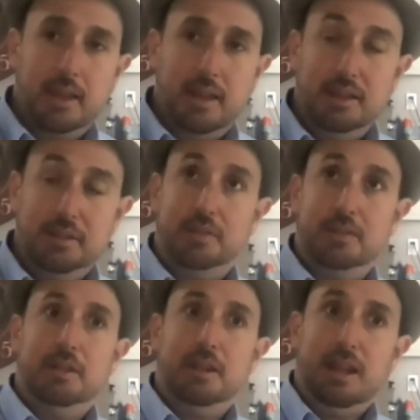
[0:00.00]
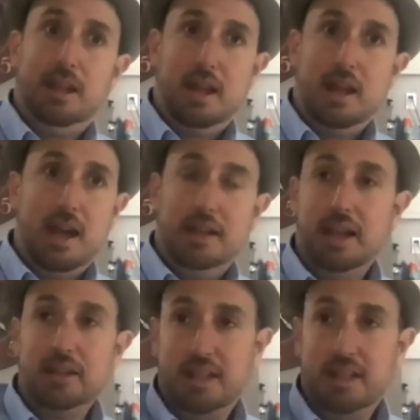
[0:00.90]
is as
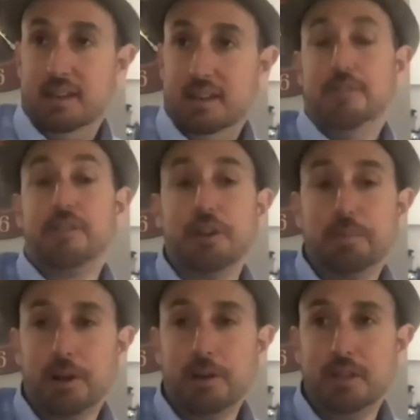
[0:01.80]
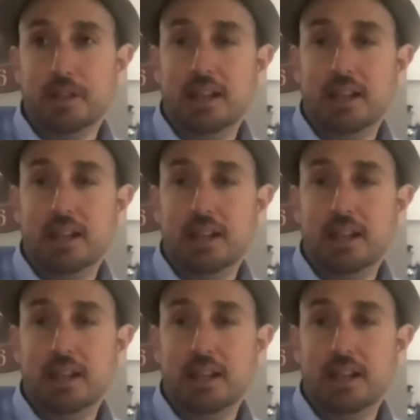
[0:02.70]
outstanding as the first person.